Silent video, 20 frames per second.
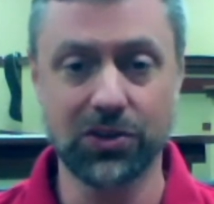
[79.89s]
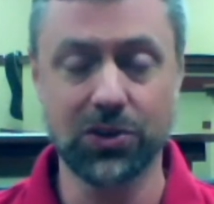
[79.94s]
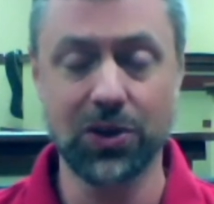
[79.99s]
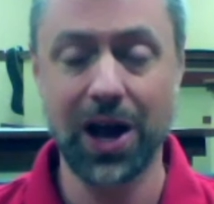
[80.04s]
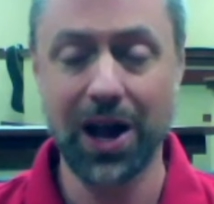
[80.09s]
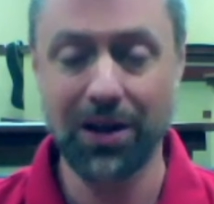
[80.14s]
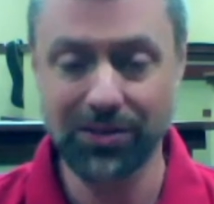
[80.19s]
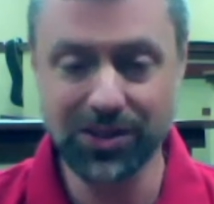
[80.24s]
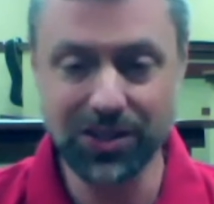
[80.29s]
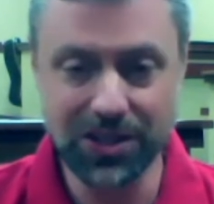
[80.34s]
So
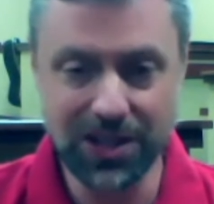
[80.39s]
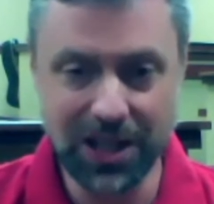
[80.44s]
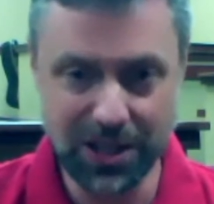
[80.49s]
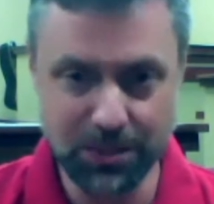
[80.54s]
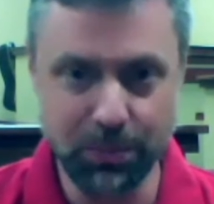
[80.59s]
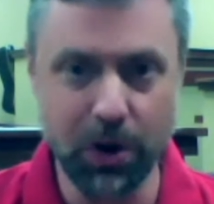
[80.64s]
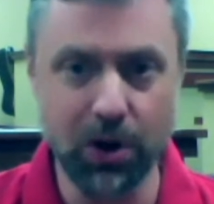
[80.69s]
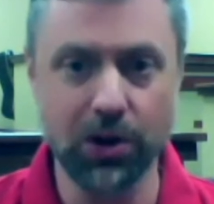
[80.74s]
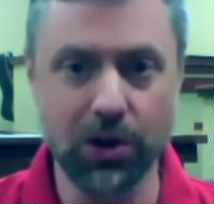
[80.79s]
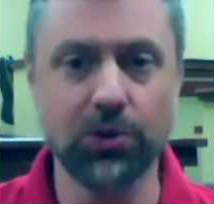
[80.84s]
obviously
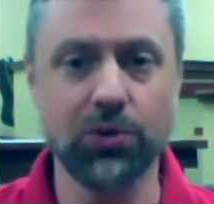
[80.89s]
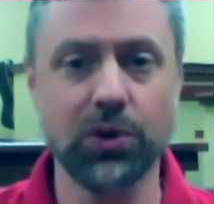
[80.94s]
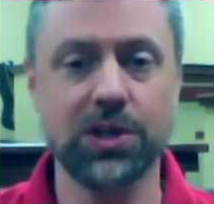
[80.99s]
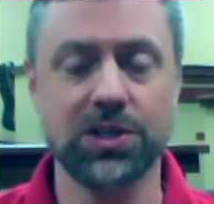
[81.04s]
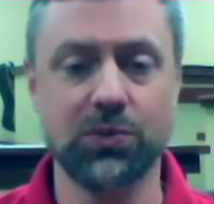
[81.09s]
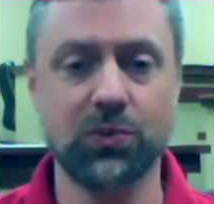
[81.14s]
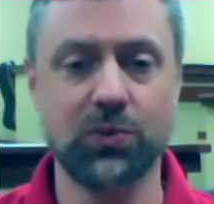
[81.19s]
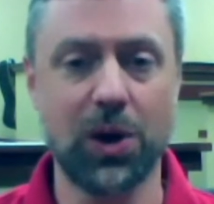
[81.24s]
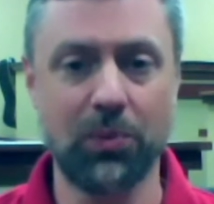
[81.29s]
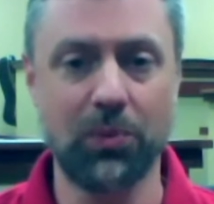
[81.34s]
that's part of the
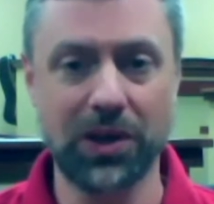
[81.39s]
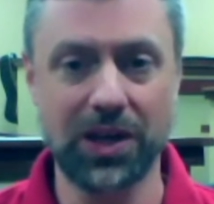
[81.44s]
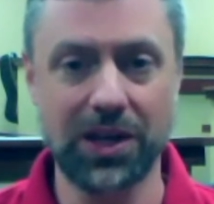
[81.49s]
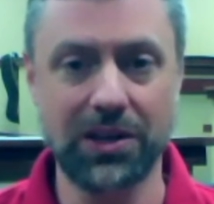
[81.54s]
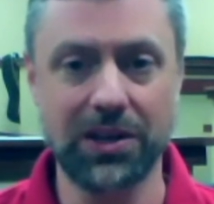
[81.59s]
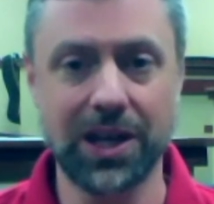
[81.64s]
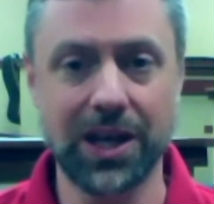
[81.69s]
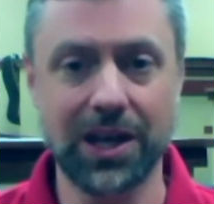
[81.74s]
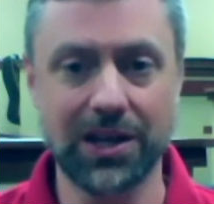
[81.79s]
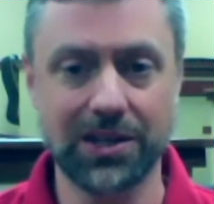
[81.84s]
reason why we
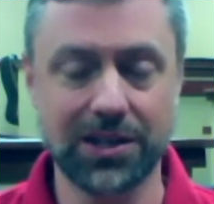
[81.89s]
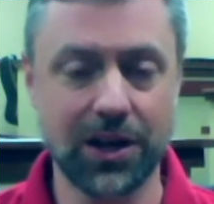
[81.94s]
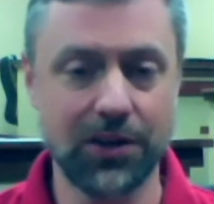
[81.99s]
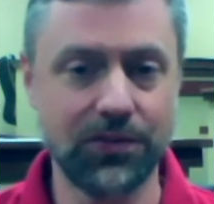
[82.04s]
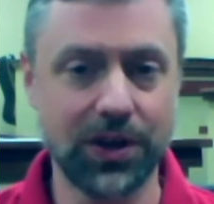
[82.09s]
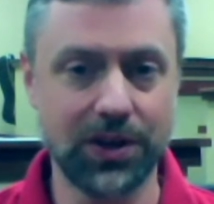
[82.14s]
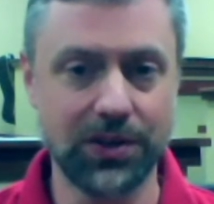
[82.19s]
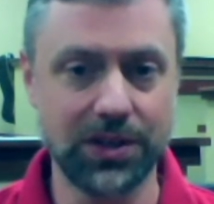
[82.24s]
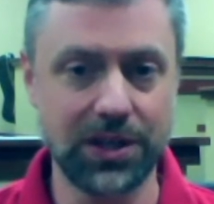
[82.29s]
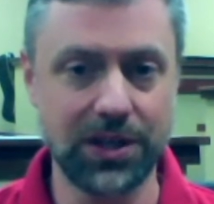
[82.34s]
need to get
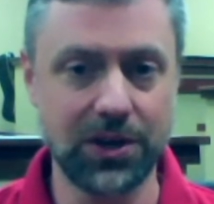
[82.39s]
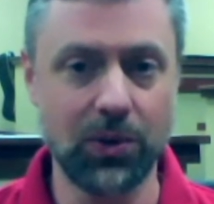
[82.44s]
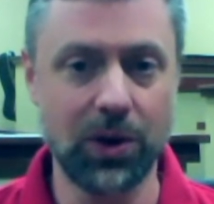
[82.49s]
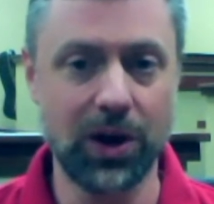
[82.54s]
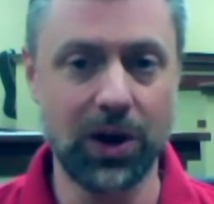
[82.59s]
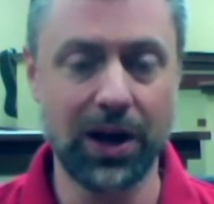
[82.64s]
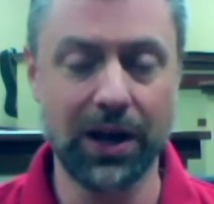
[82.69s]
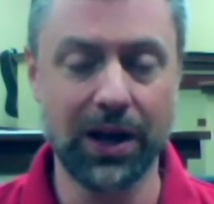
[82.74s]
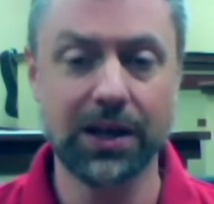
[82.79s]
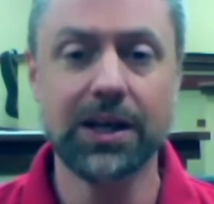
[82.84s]
tough on
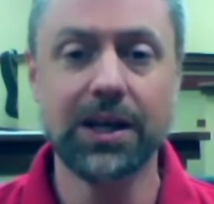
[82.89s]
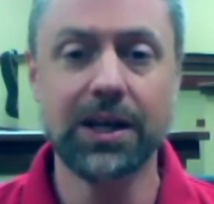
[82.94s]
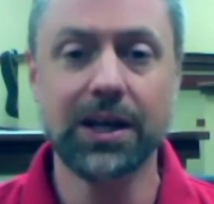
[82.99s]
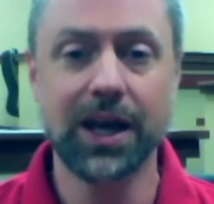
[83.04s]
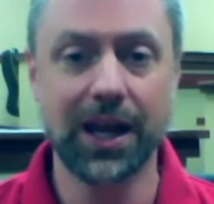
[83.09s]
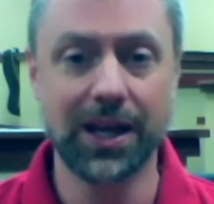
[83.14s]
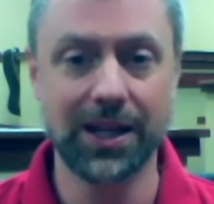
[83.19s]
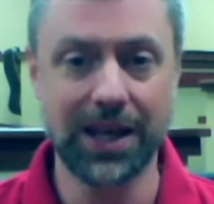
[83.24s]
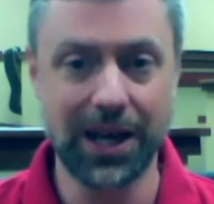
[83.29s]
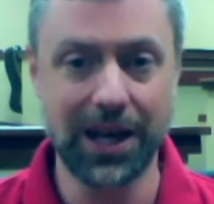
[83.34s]
DUI
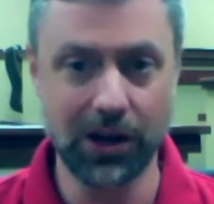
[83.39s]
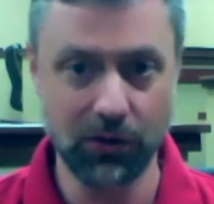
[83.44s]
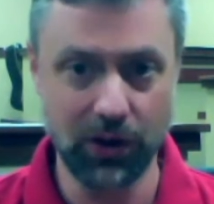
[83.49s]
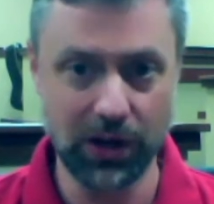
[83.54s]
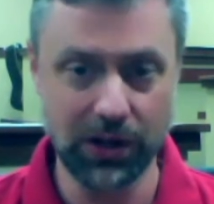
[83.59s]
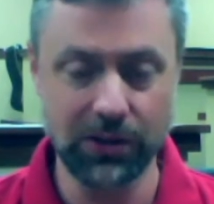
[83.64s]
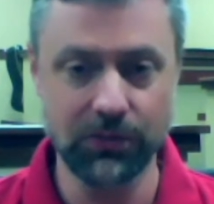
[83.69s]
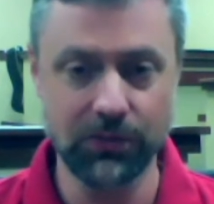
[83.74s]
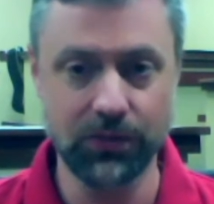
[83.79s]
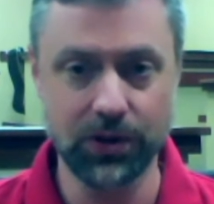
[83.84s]
and get it
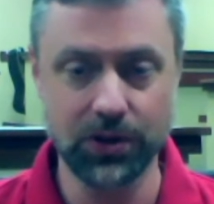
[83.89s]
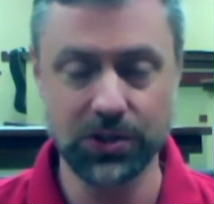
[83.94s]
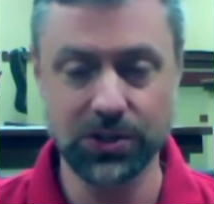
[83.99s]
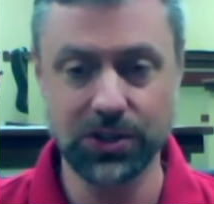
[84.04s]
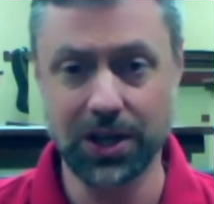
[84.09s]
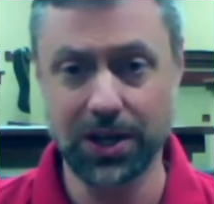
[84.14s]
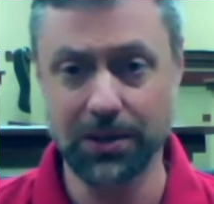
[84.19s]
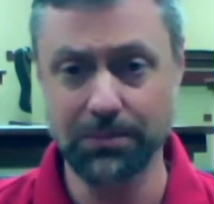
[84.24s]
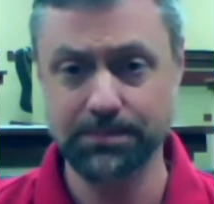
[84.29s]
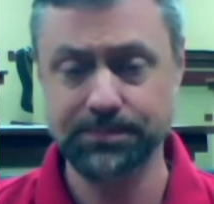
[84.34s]
right the first
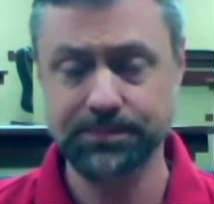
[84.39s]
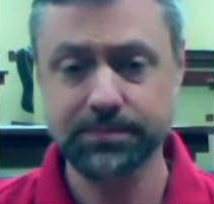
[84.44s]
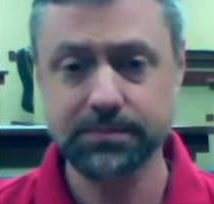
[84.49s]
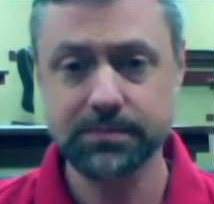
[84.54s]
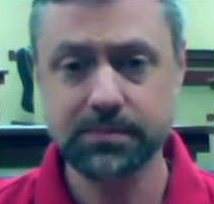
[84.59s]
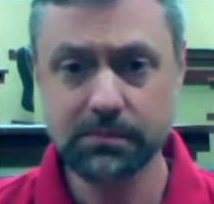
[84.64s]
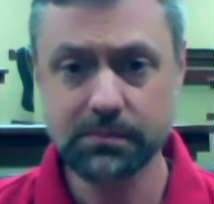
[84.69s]
time.